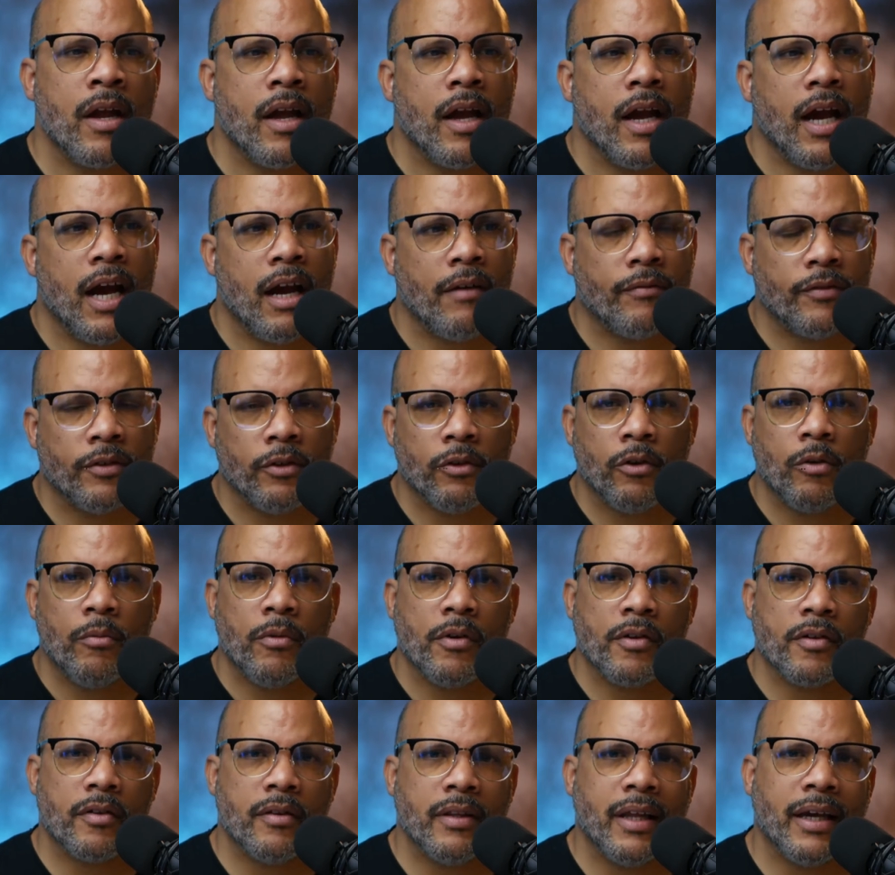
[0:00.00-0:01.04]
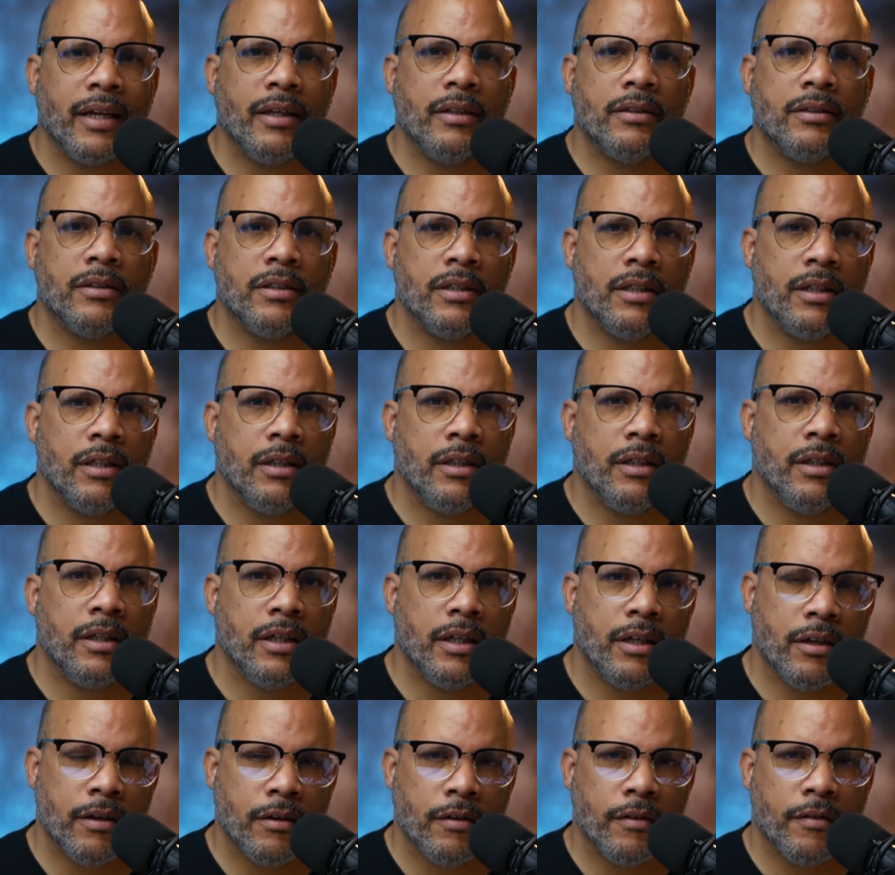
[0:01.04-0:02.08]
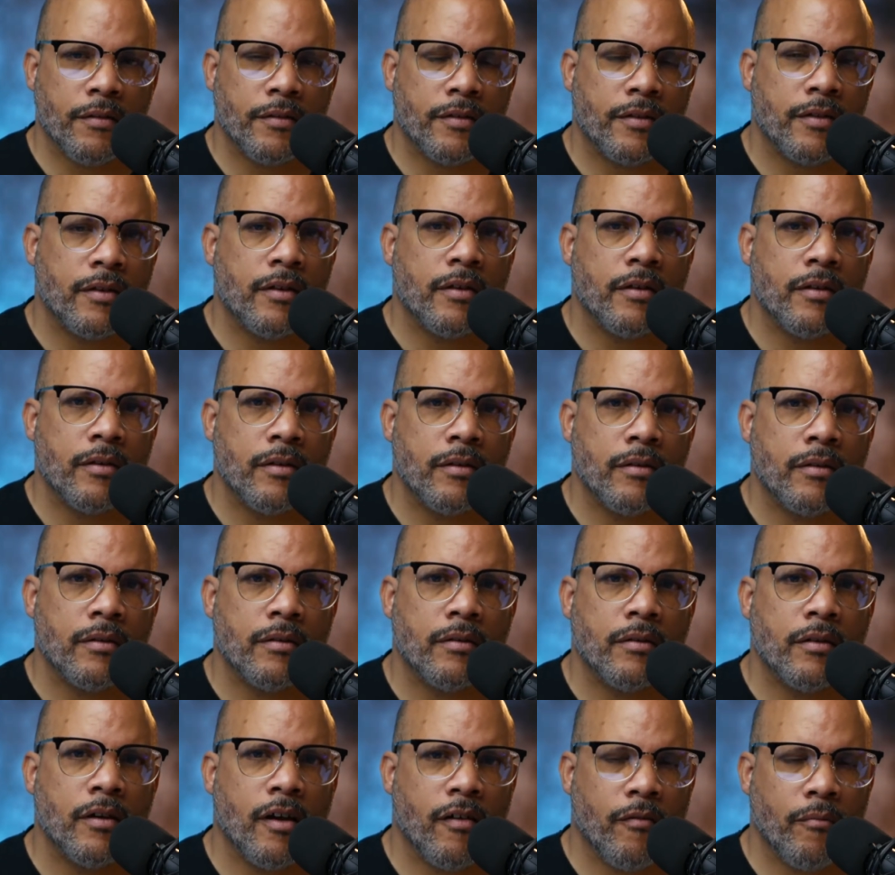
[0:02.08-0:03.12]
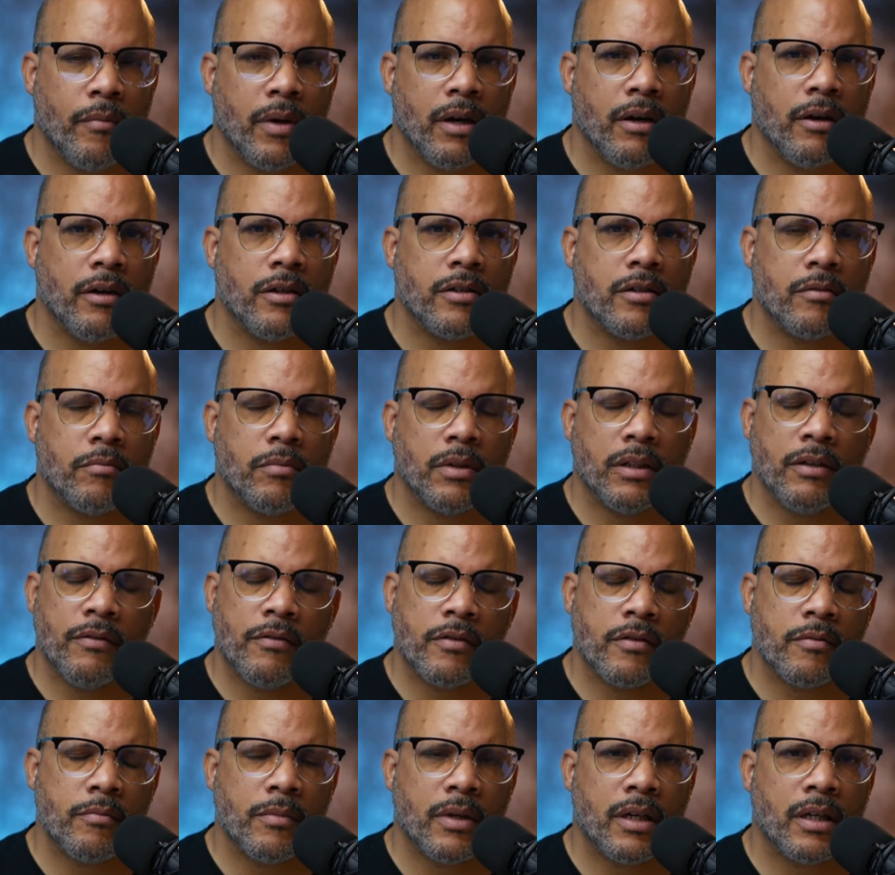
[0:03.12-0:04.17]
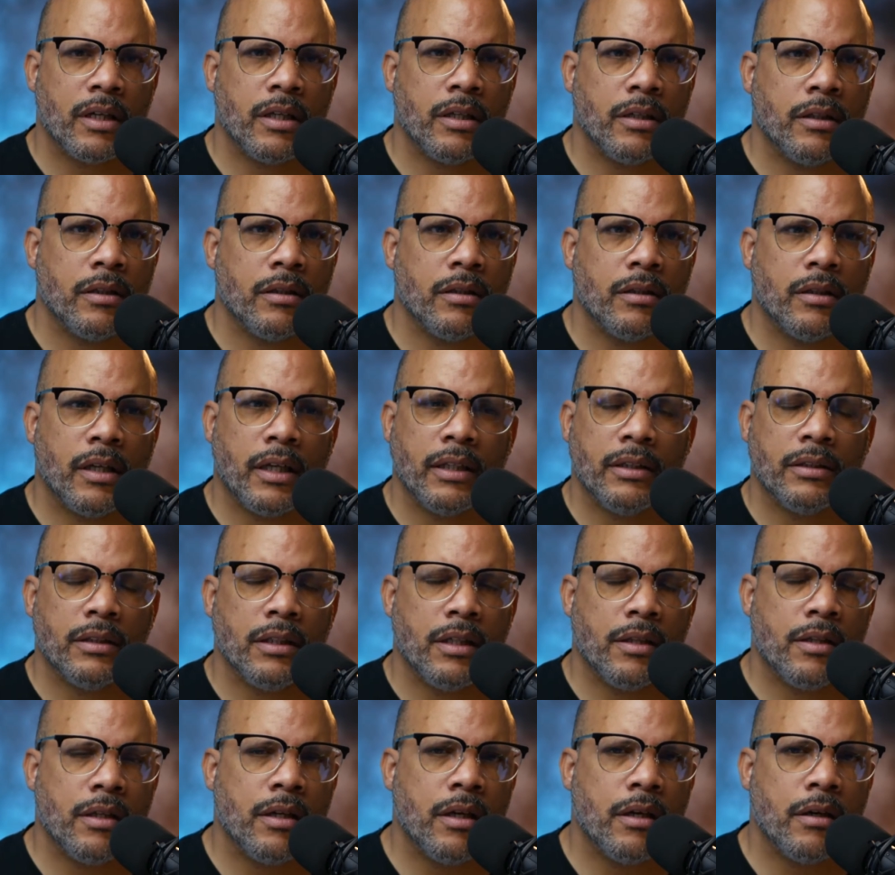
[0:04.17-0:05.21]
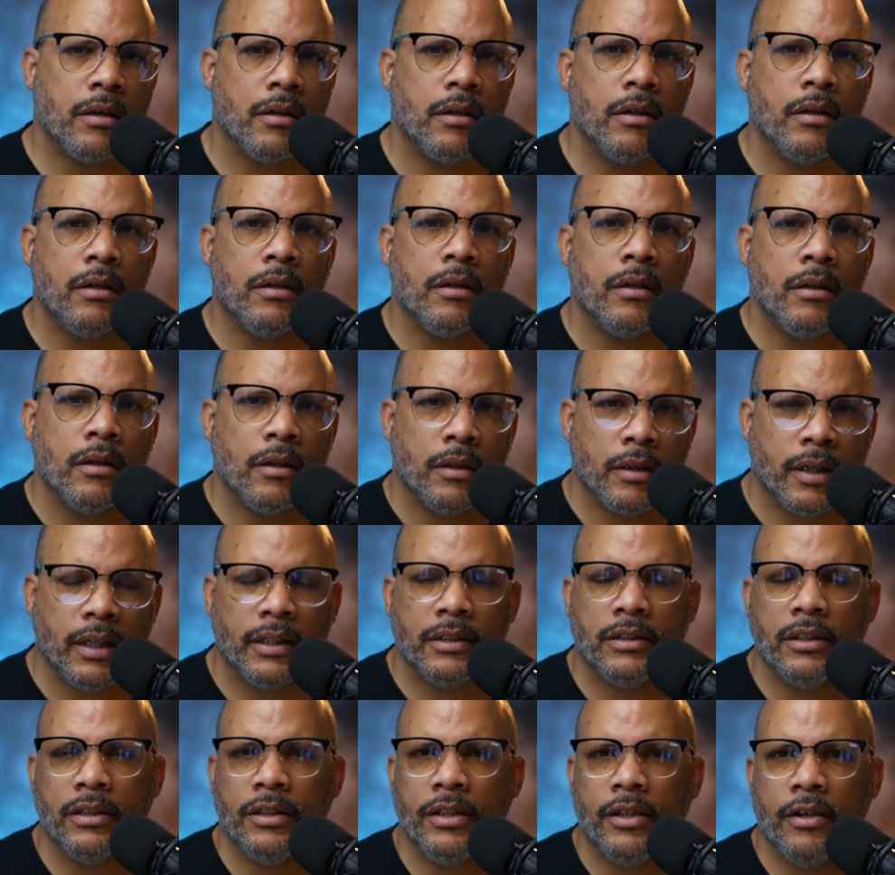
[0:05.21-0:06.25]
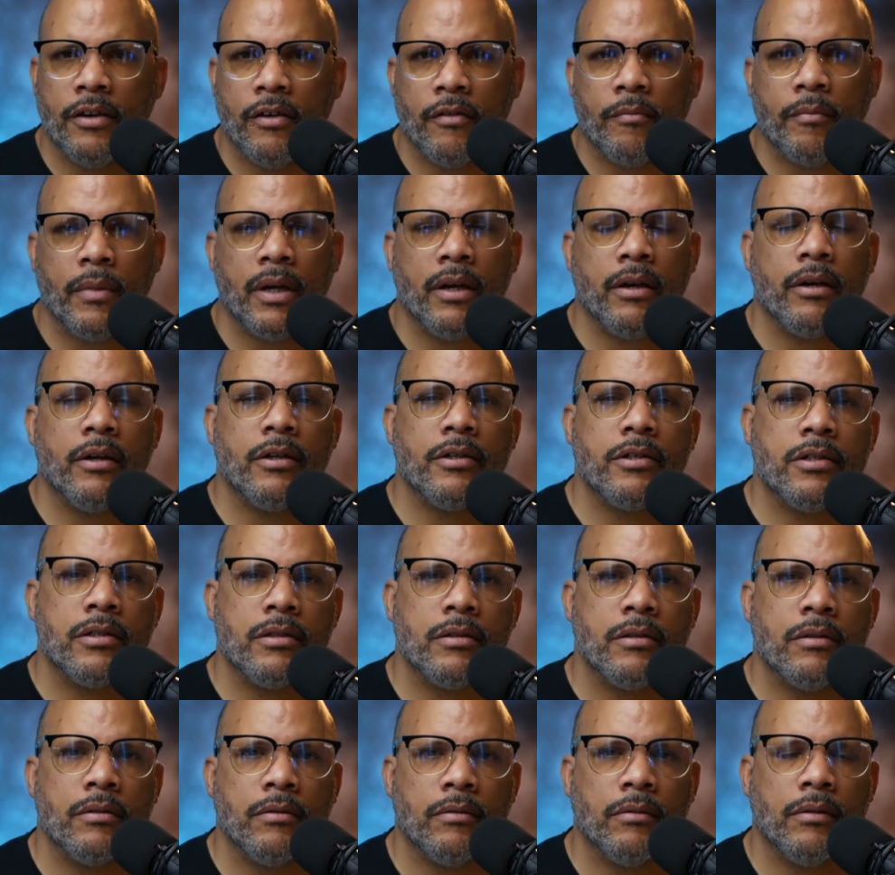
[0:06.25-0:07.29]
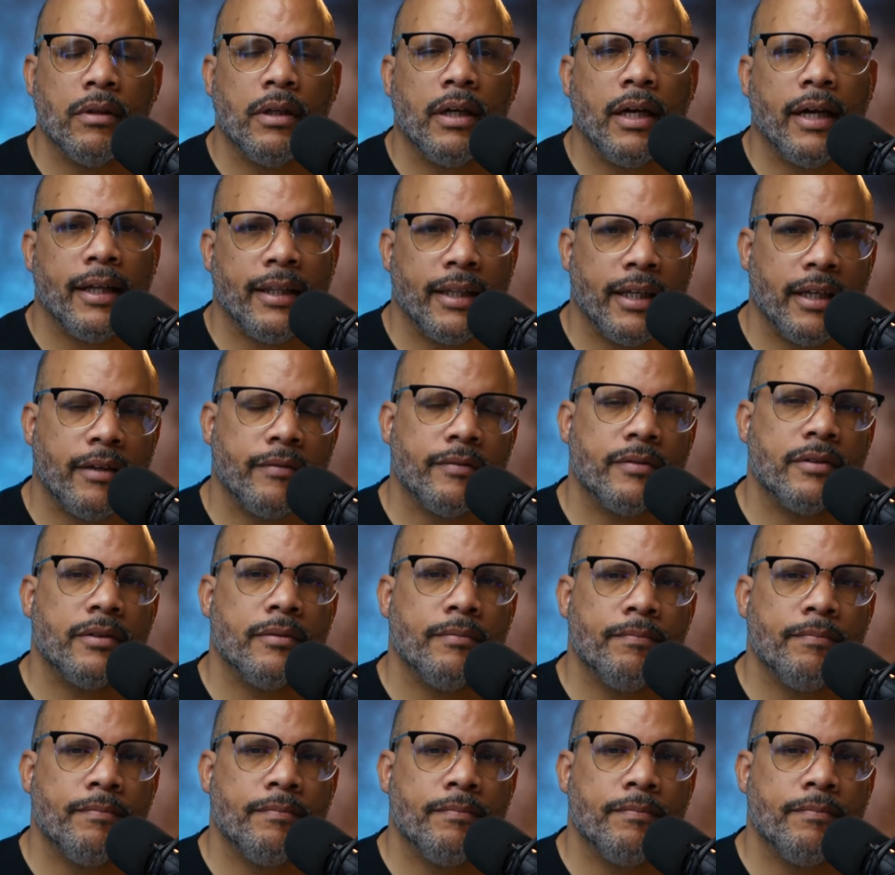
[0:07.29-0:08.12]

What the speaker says: After almost 19 years of marriage, I believe it was my 19th year, 19 year of marriage, I left.